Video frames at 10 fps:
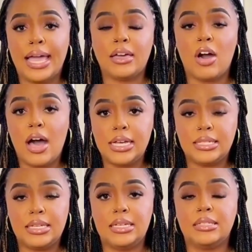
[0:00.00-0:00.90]
To
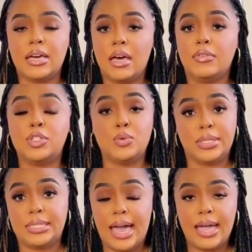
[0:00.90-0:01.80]
her, that was
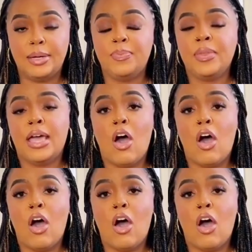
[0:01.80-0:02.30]
betrayal.